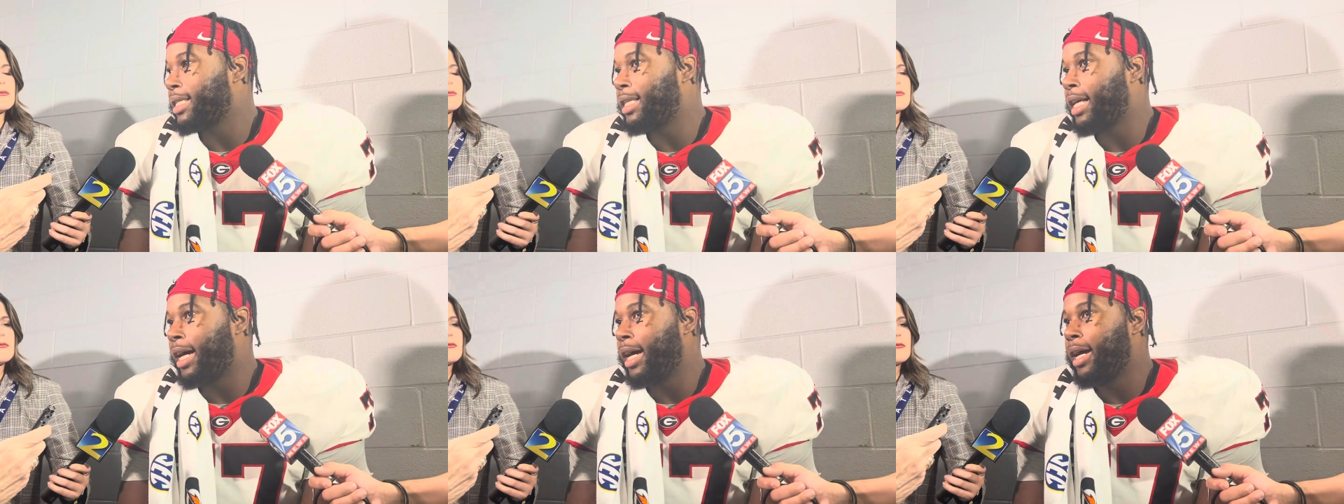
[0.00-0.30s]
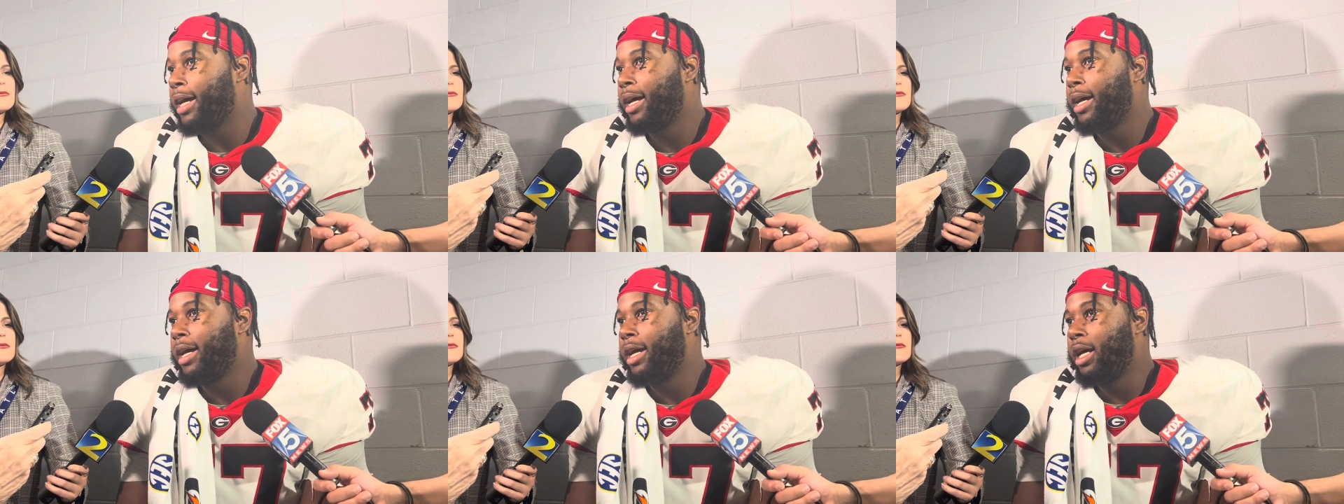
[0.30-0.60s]

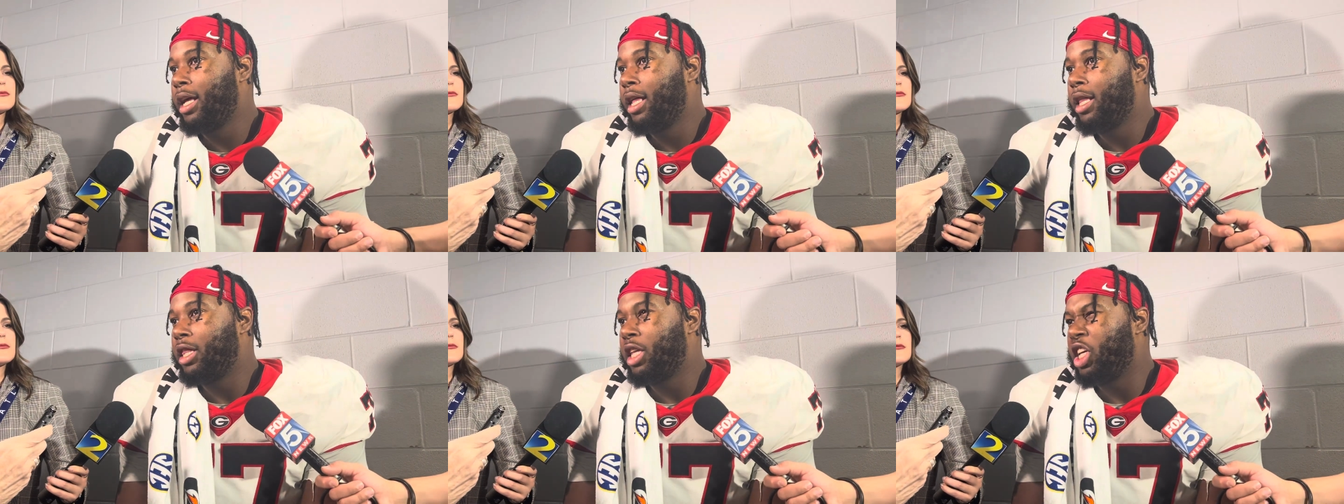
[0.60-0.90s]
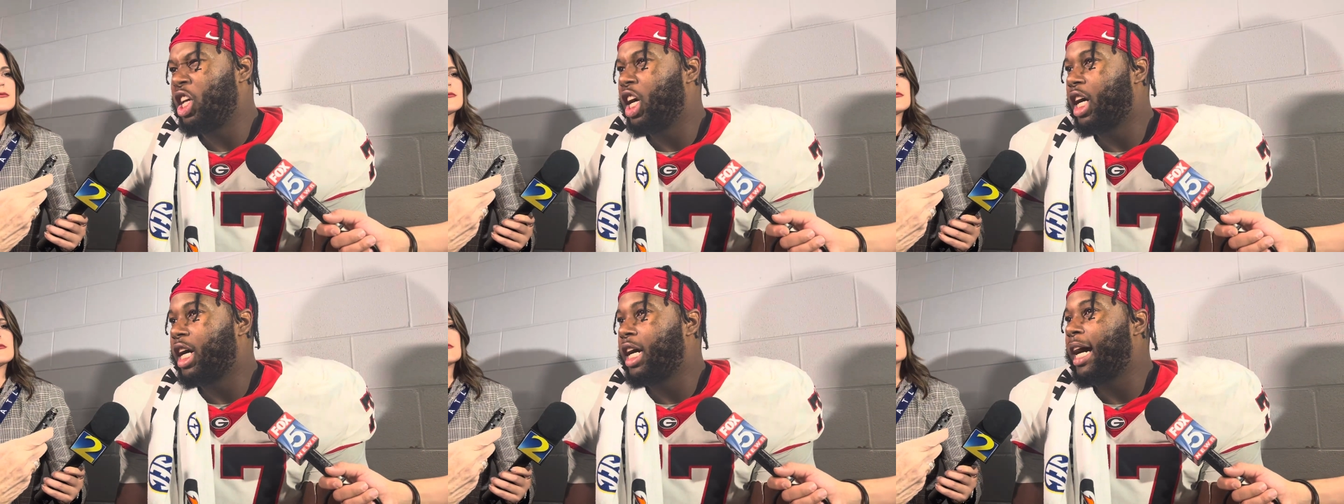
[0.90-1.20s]
that the
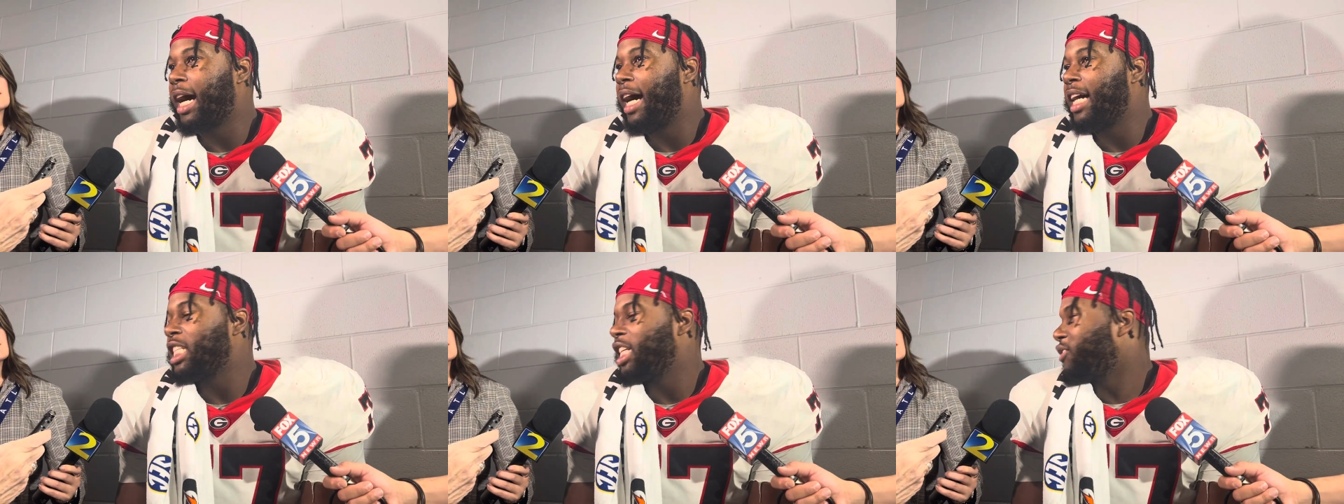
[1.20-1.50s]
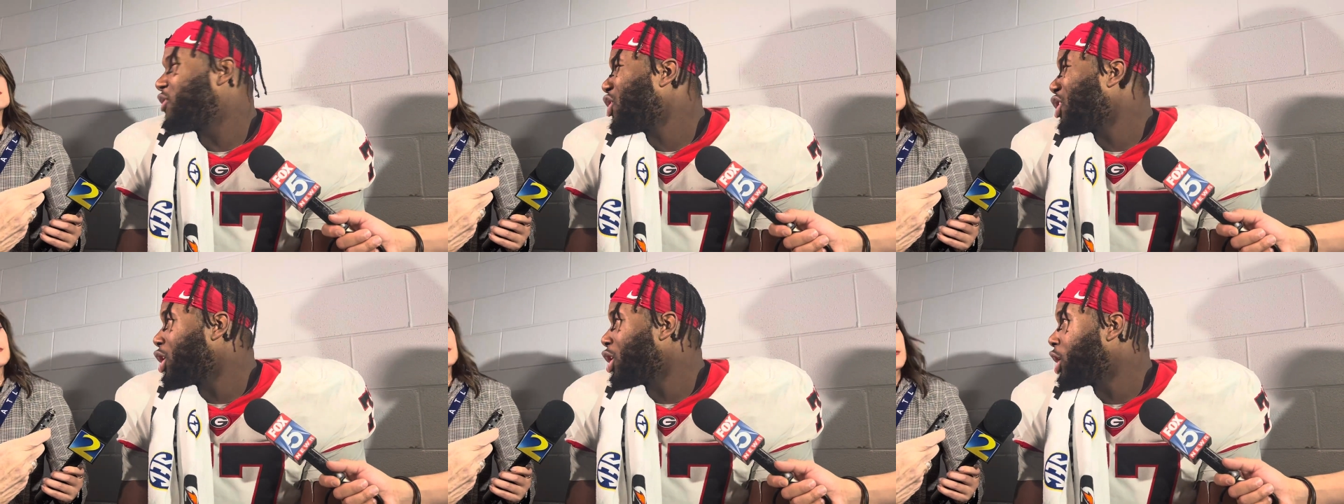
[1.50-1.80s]
younger guys
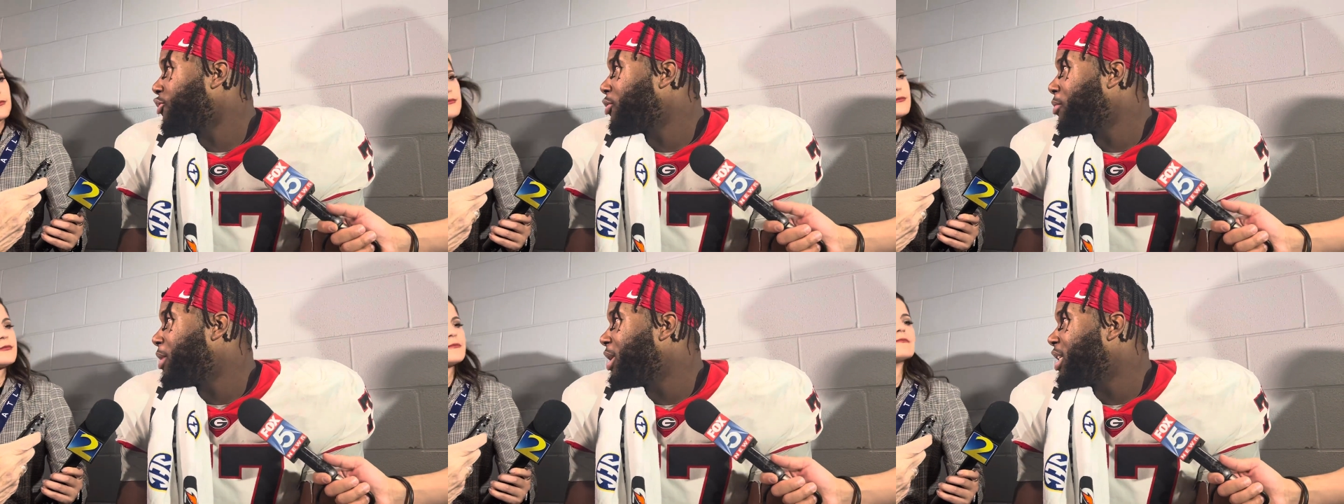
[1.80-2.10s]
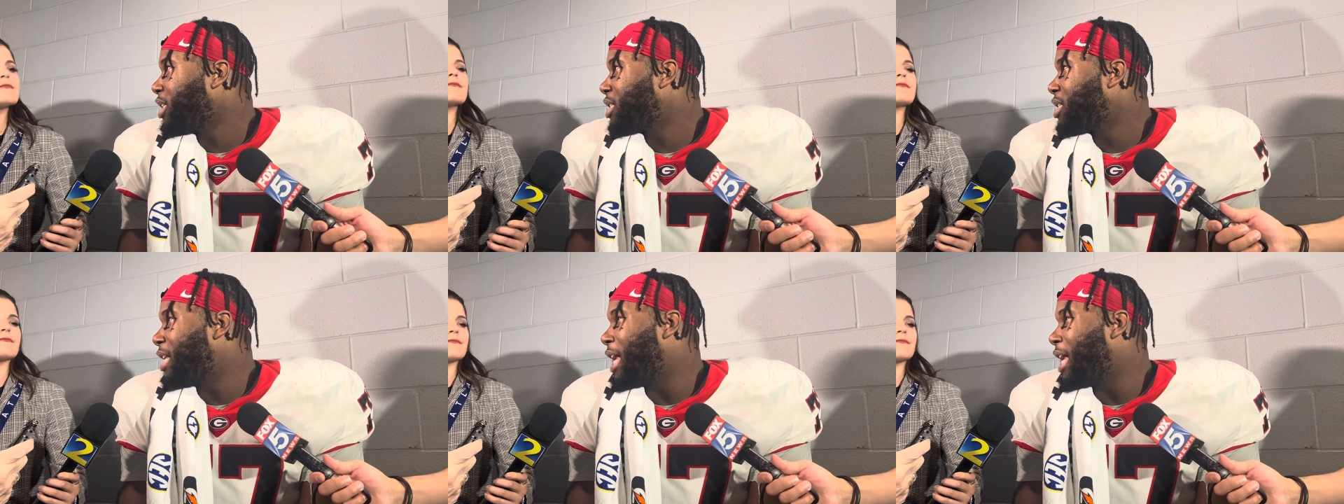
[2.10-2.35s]
have to learn from this.